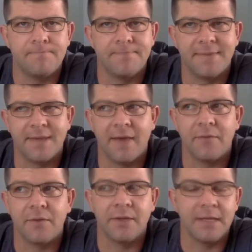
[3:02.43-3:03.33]

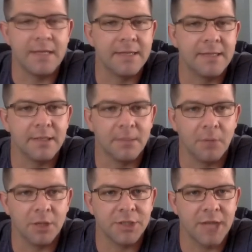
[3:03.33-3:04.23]
definitely isn't
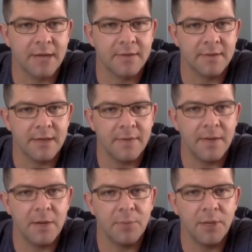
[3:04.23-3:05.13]
Lamar Jackson out
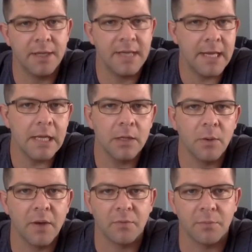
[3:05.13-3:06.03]
there, but he can get
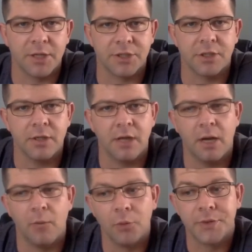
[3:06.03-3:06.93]
away from pressure.
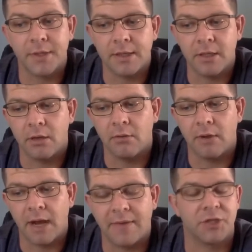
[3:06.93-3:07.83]
We'll see,
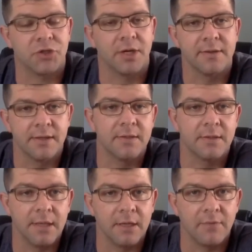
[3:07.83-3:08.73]
how that translates to
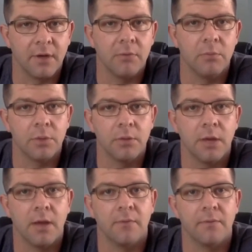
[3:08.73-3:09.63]
the NFL when you
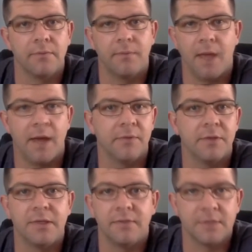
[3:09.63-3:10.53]
have every
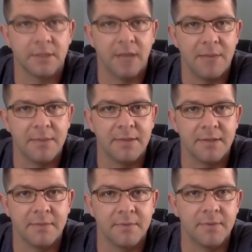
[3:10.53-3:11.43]
defensive lineman
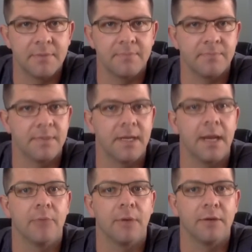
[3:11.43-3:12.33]
seems
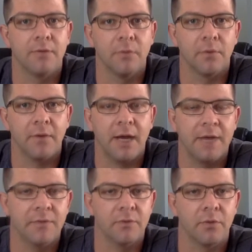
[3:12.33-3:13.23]
today running
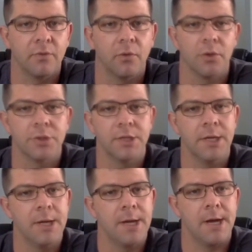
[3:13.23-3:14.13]
4.5s,
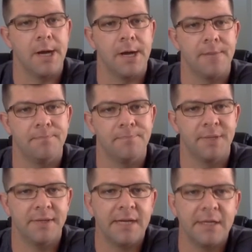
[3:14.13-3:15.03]
4.4s. But
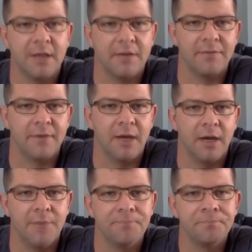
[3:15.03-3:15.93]
he's got enough.
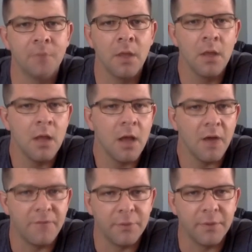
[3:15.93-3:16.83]
A
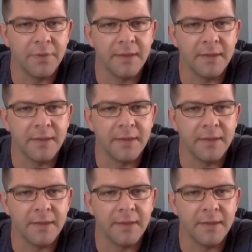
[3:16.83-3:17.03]
few of the things